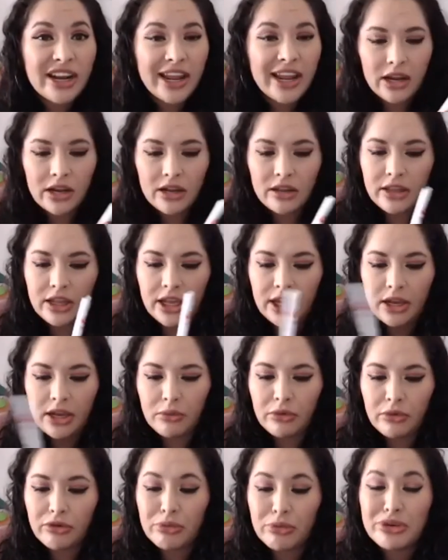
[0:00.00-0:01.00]
and they
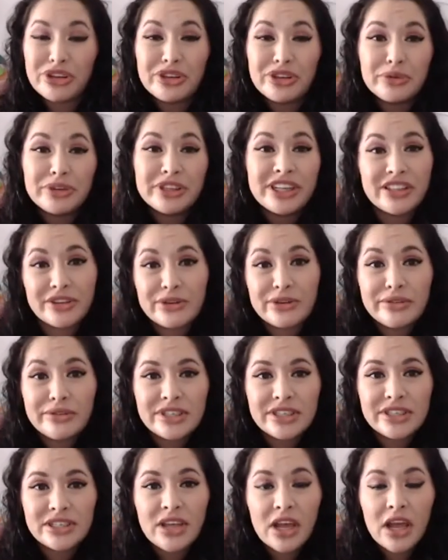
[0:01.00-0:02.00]
were really, really
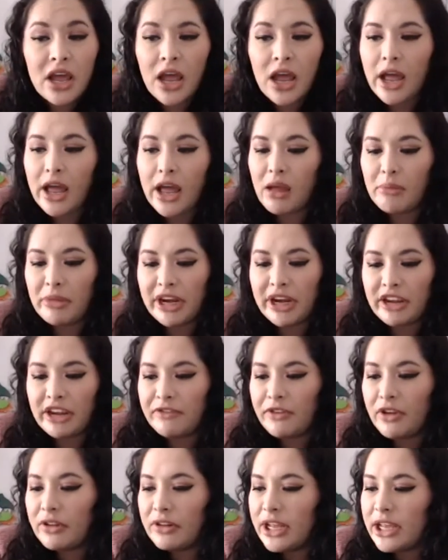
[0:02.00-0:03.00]
loose. Um, and I
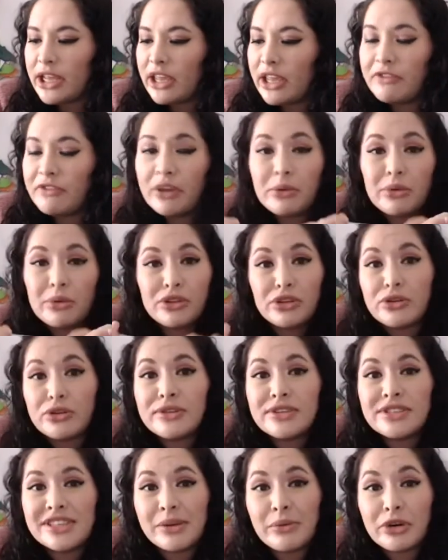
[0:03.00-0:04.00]
felt like if they were
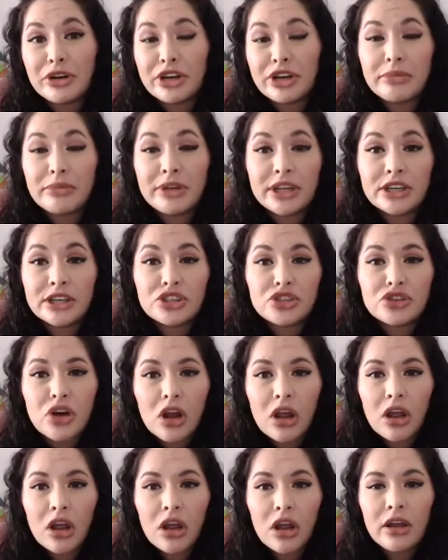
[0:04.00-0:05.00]
loose, they weren't going to be as
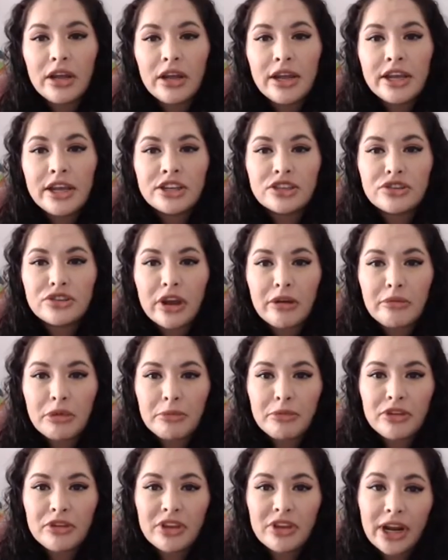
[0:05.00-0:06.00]
strong. So I
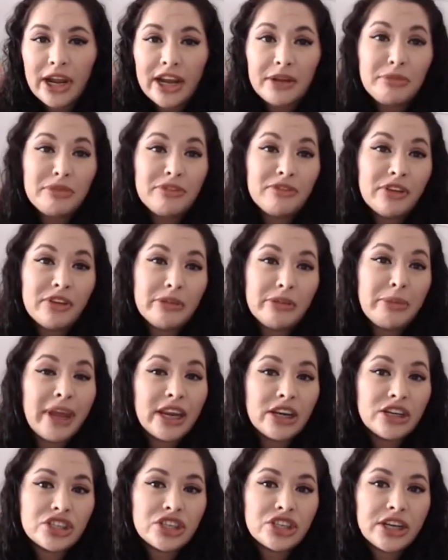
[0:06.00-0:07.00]
remember that I had to be very
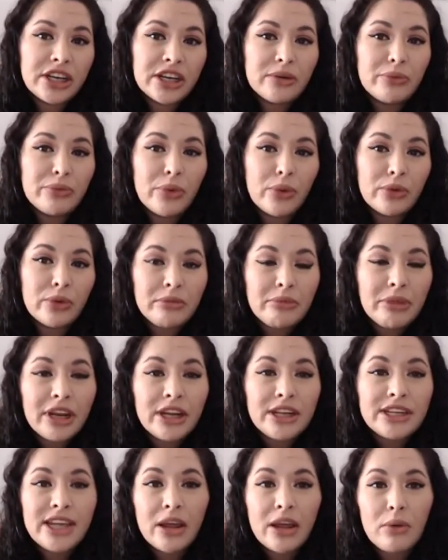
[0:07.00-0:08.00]
patient in rolling my
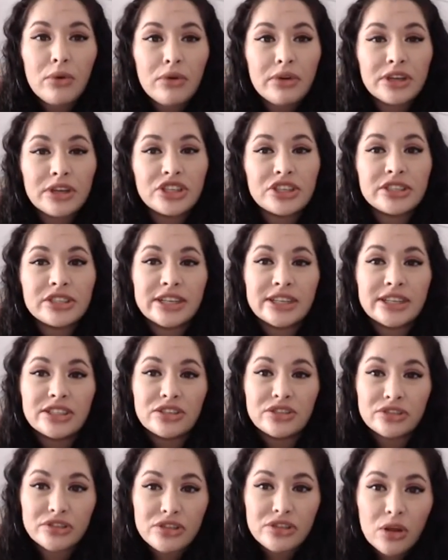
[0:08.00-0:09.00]
dowel and just like
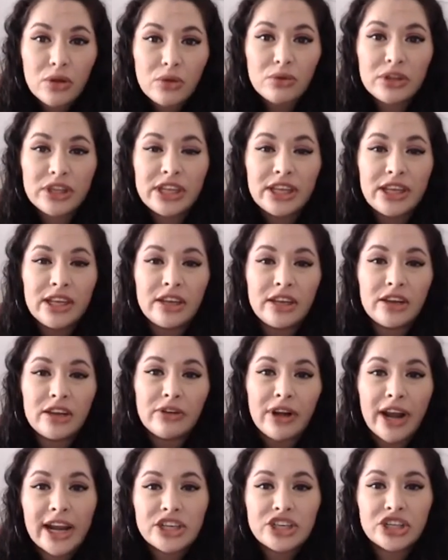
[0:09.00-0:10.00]
slowly,
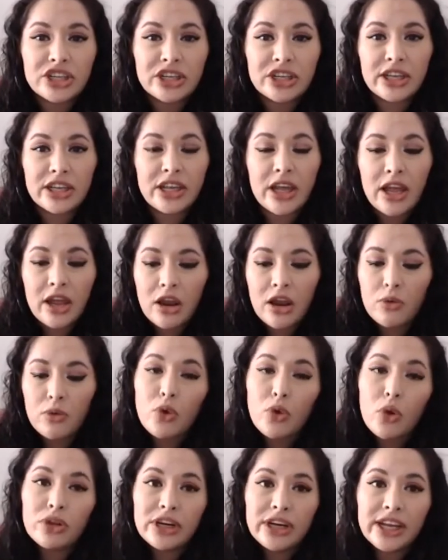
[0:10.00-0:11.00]
gradually
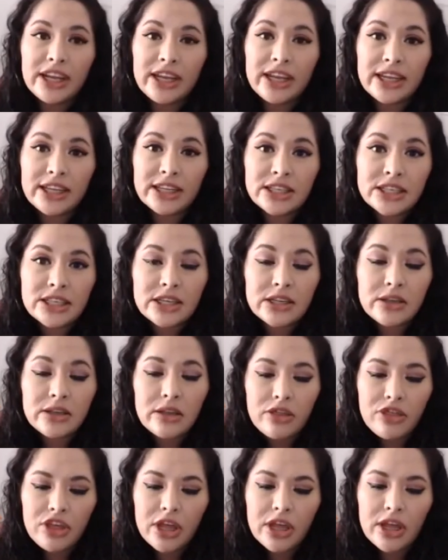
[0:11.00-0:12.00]
rolling it into
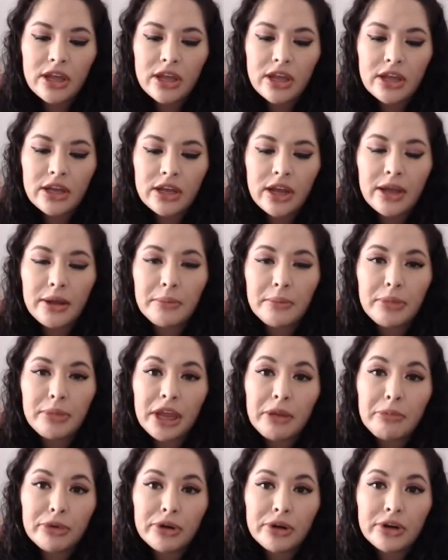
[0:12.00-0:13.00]
the um,
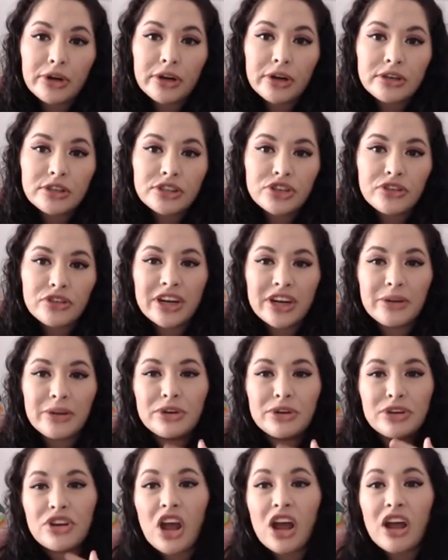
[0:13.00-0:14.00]
paper so that it would
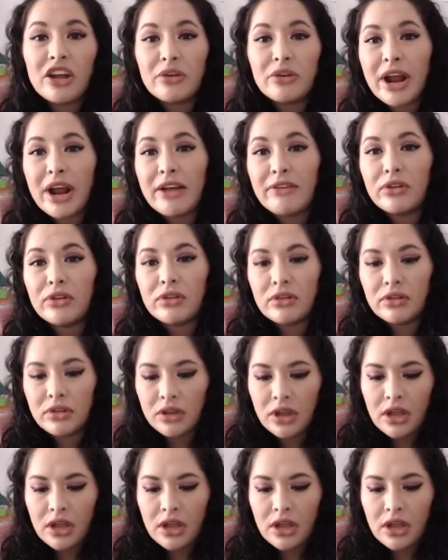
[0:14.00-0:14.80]
not unravel.